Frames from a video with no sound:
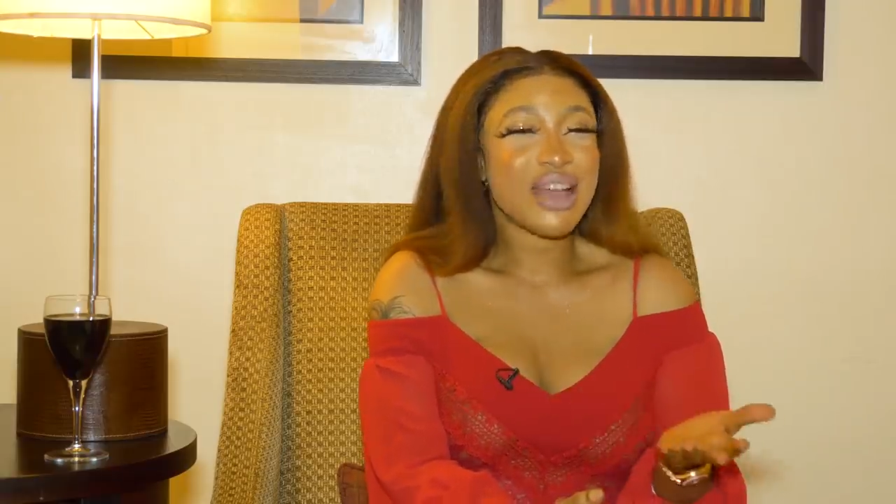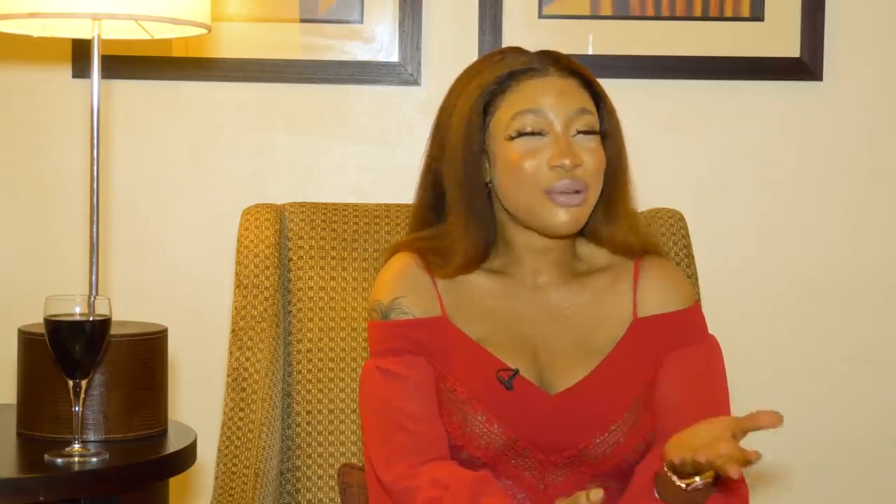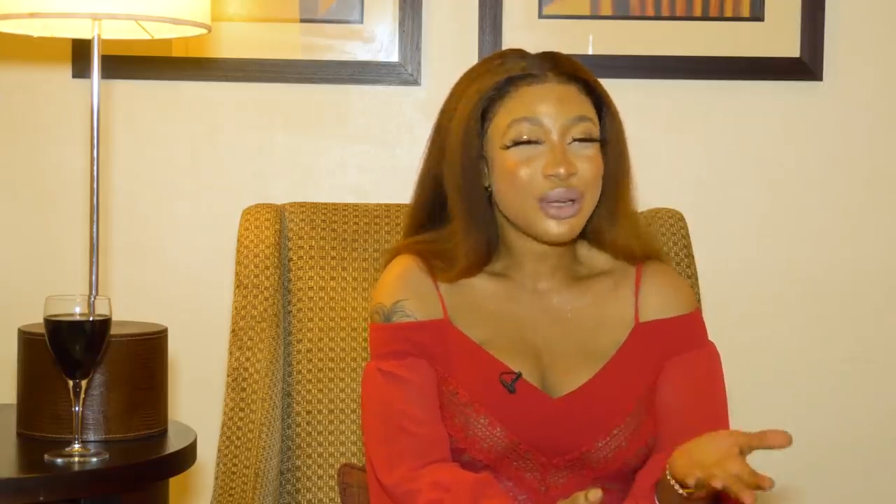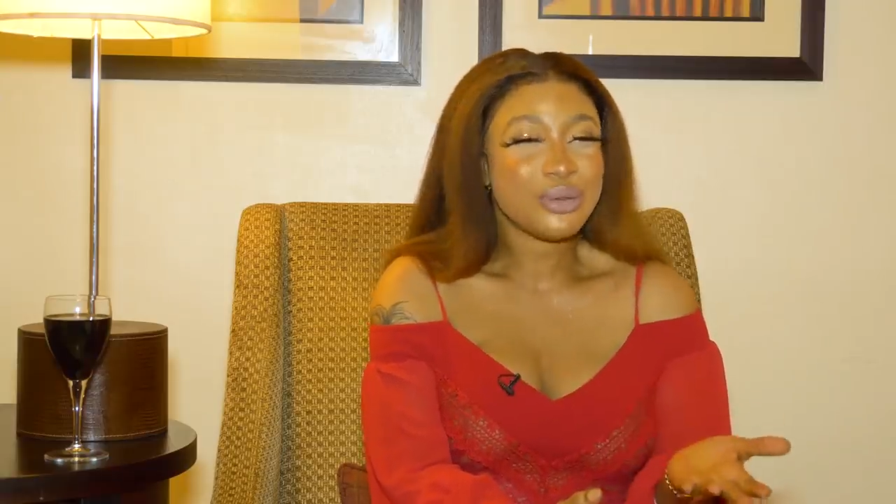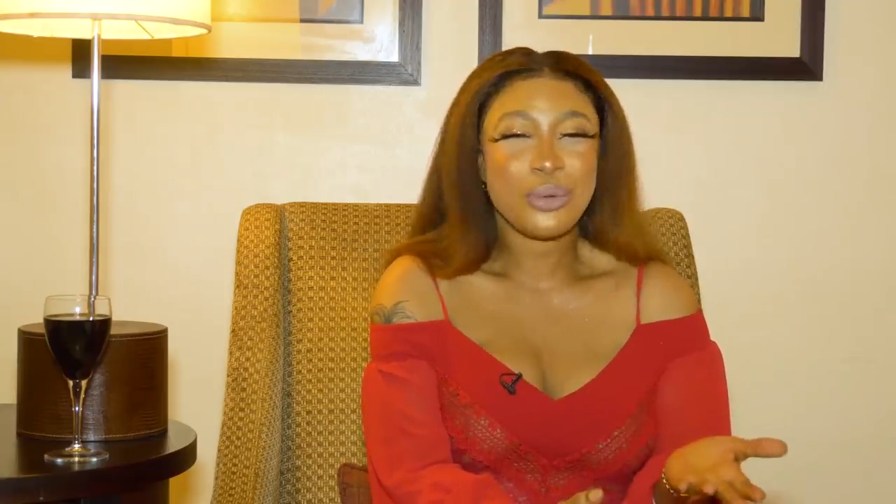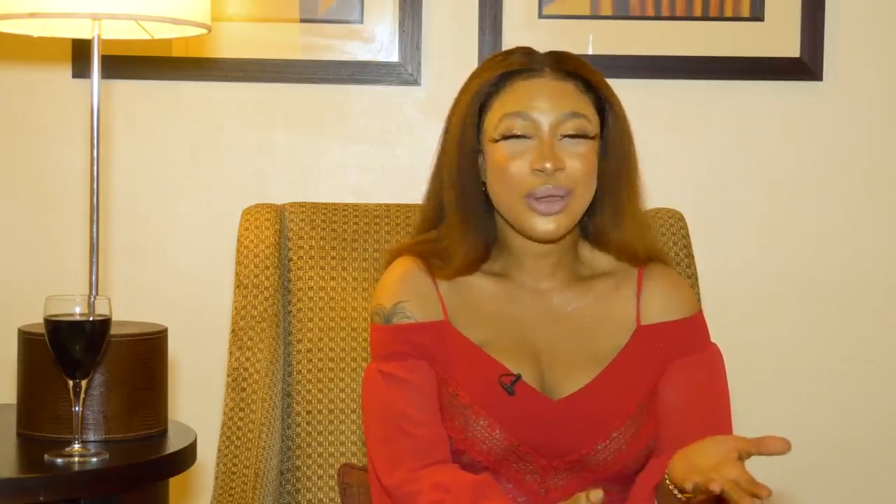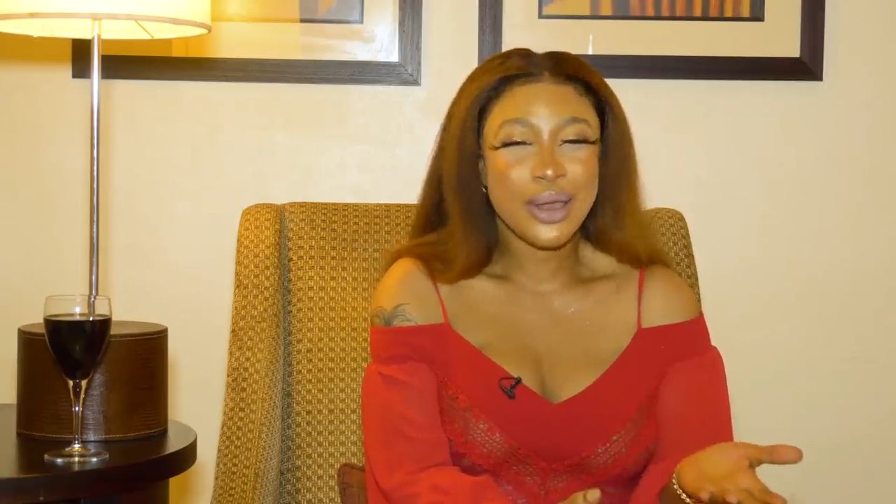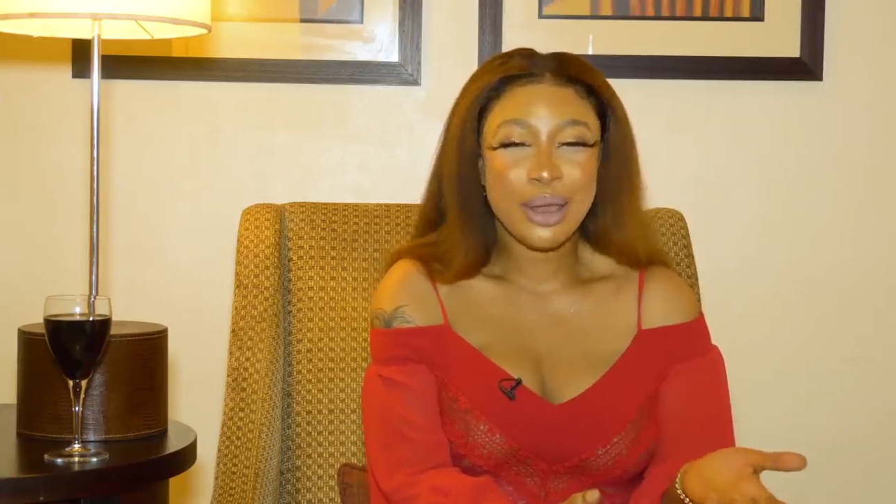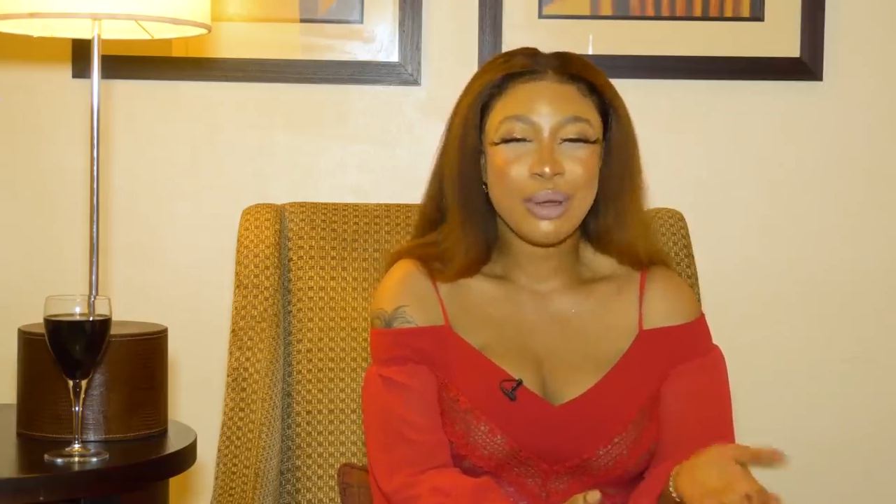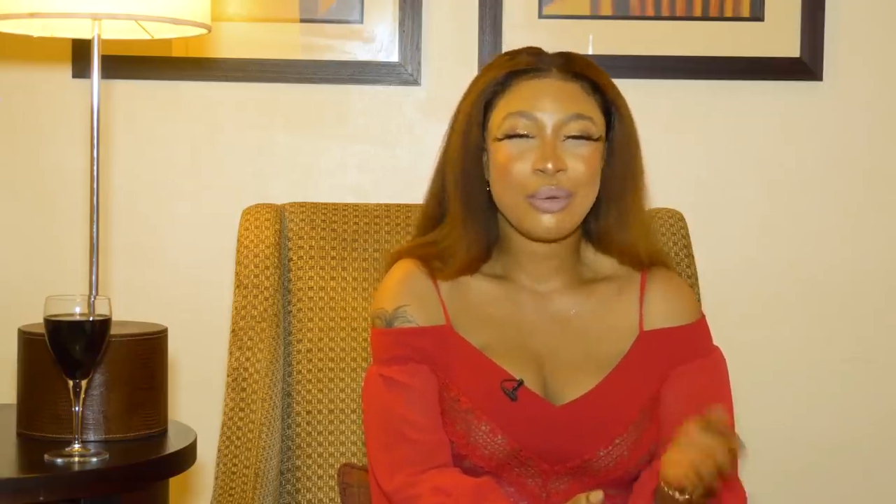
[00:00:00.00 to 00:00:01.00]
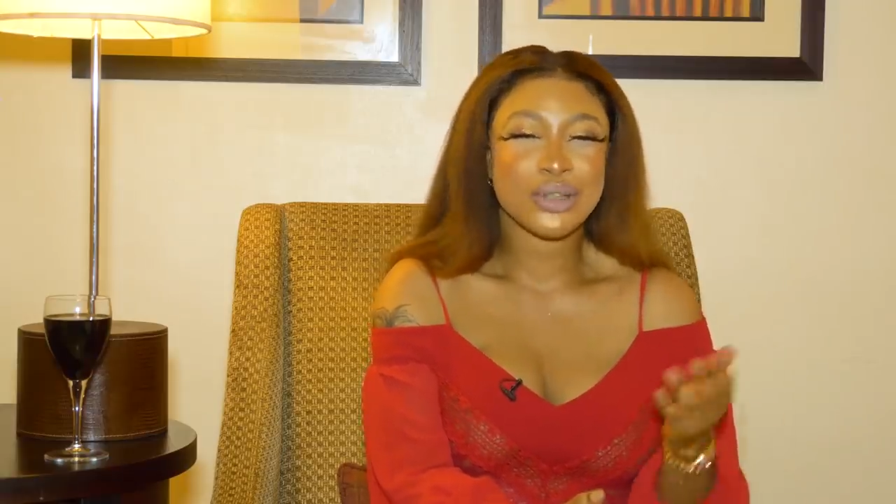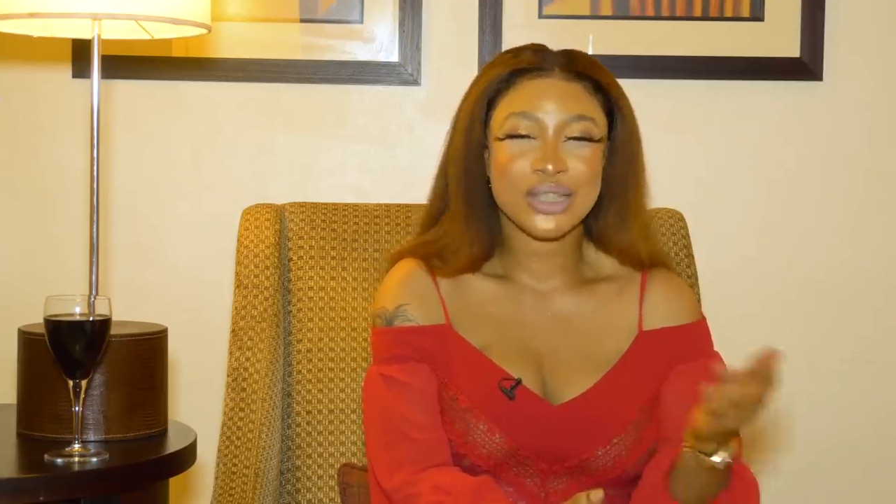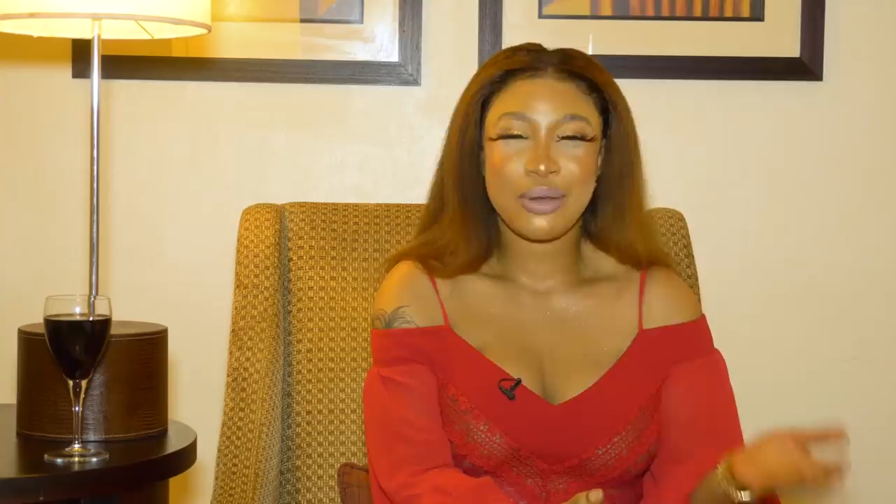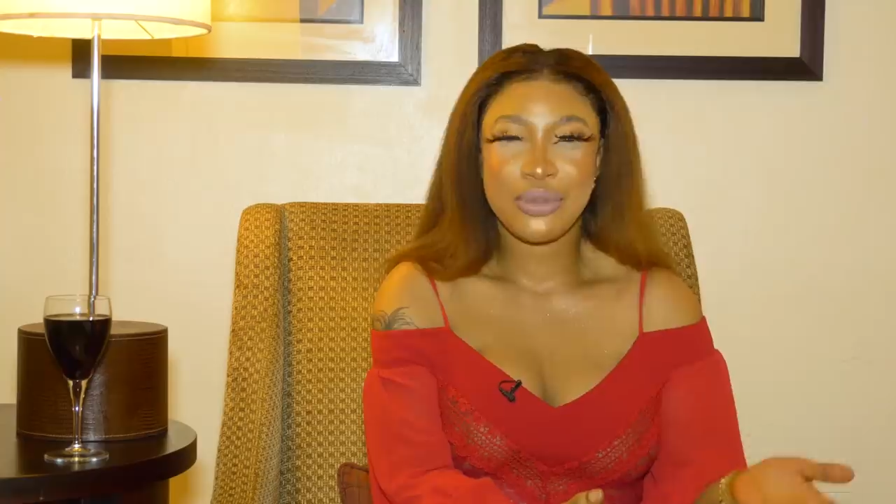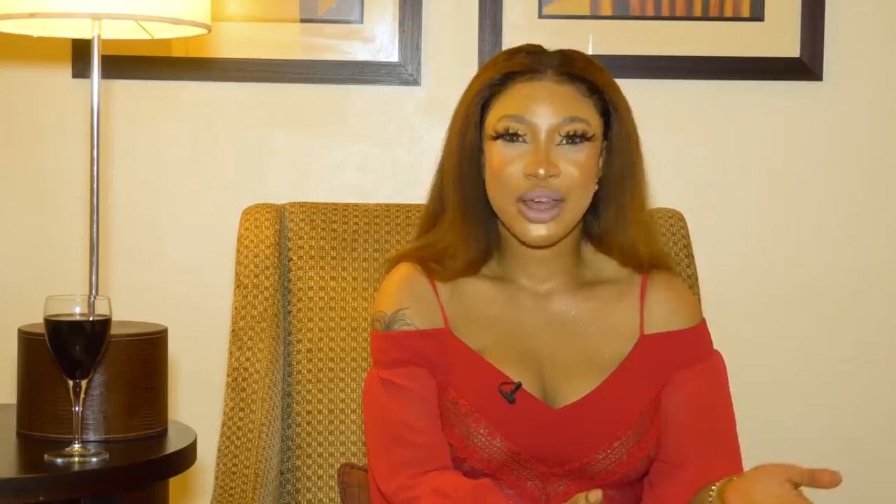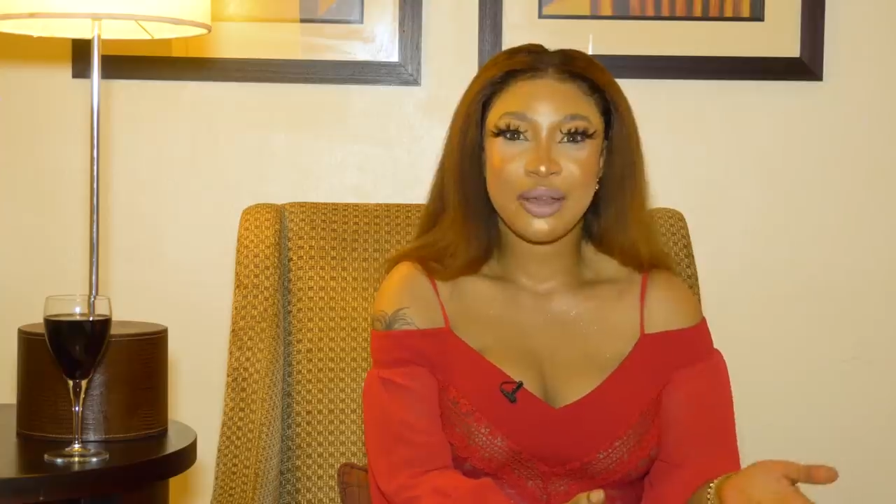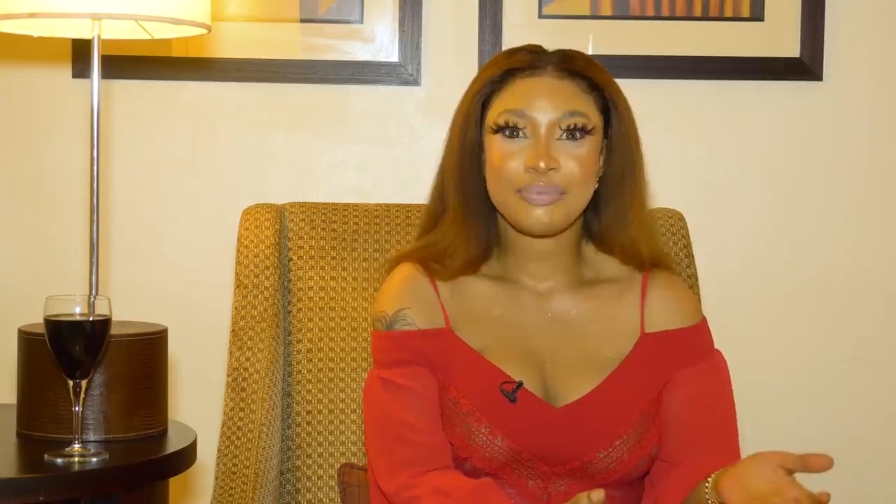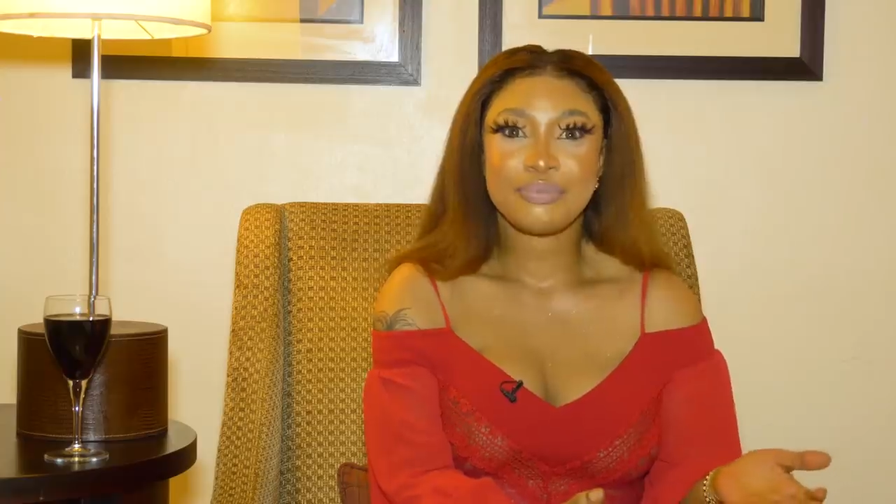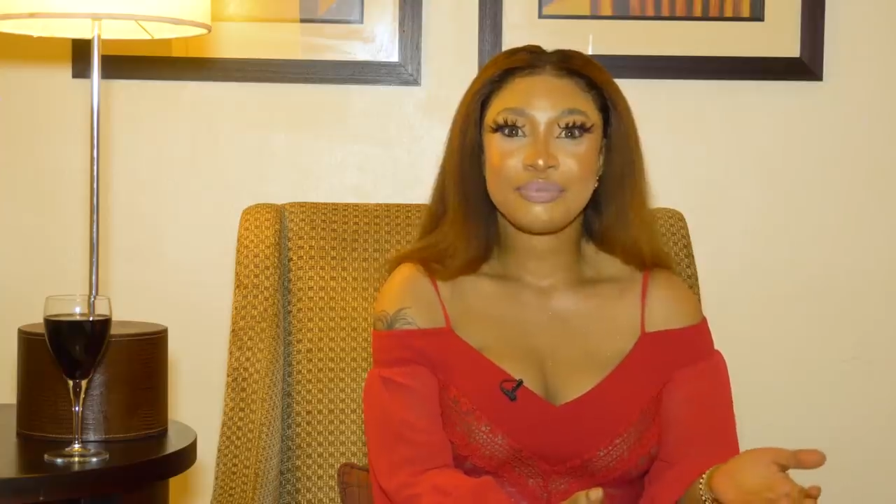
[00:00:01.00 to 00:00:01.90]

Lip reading: I really don't care about what's out there,